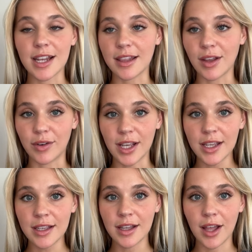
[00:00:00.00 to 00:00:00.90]
done
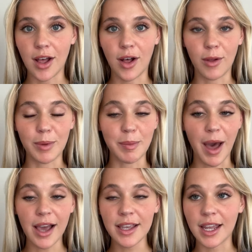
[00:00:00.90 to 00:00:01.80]
loading, I'll be
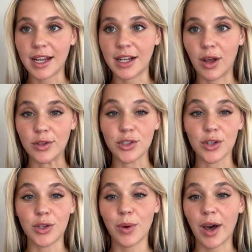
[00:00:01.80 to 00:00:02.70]
back and I'll show
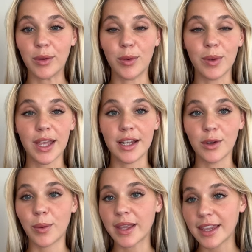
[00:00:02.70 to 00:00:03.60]
you how you can
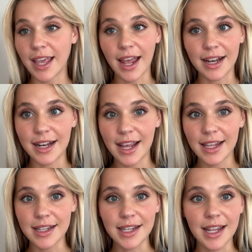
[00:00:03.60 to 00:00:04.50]
quickly edit it